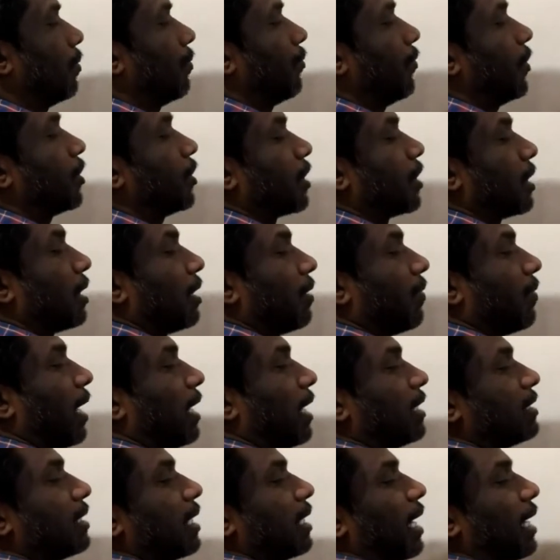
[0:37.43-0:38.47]
which
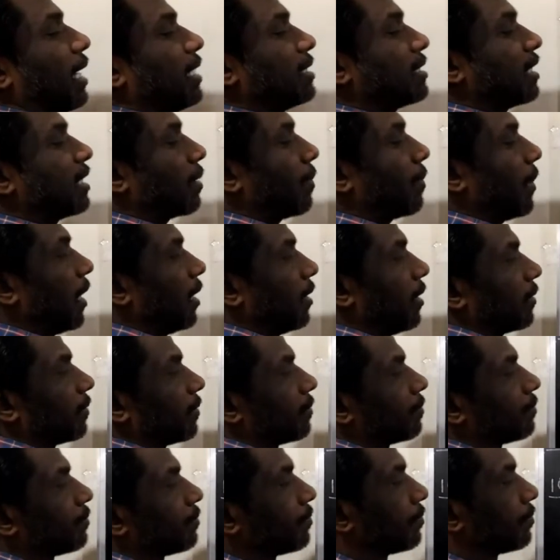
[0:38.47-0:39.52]
divides the line segment
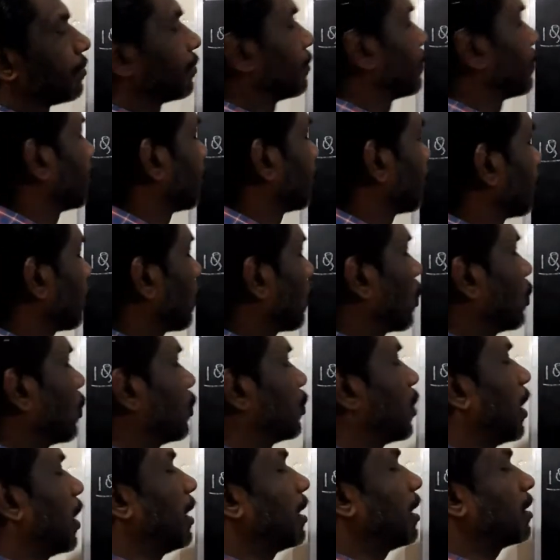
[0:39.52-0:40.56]

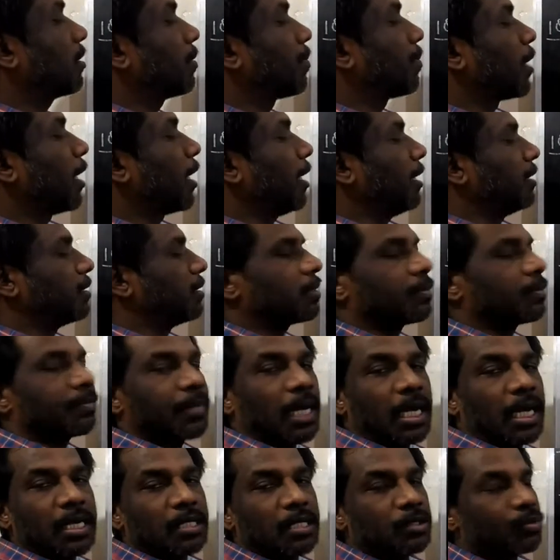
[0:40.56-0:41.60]
joining the points
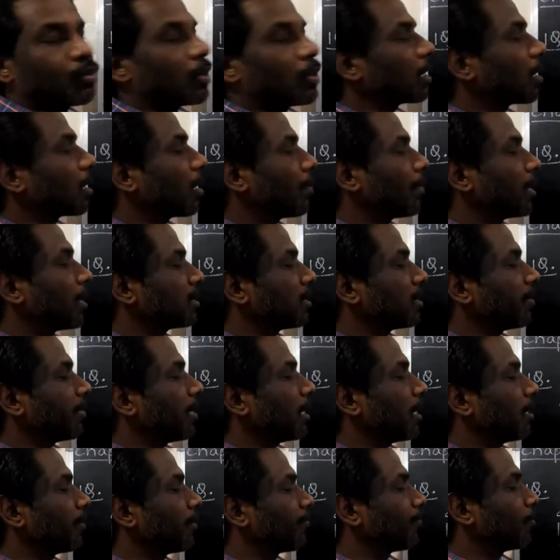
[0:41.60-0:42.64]
-1,
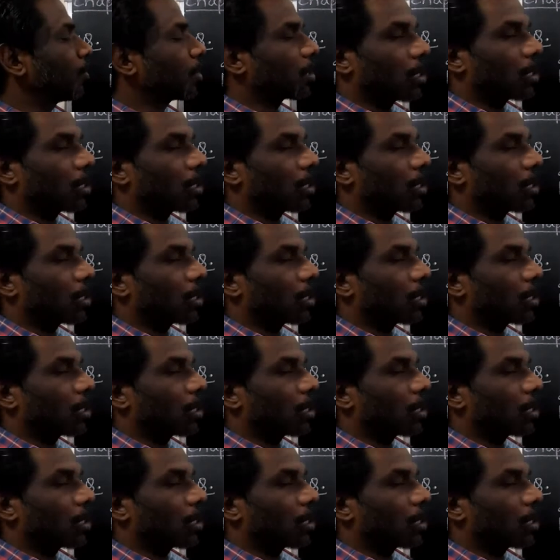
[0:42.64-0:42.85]
7 and 4,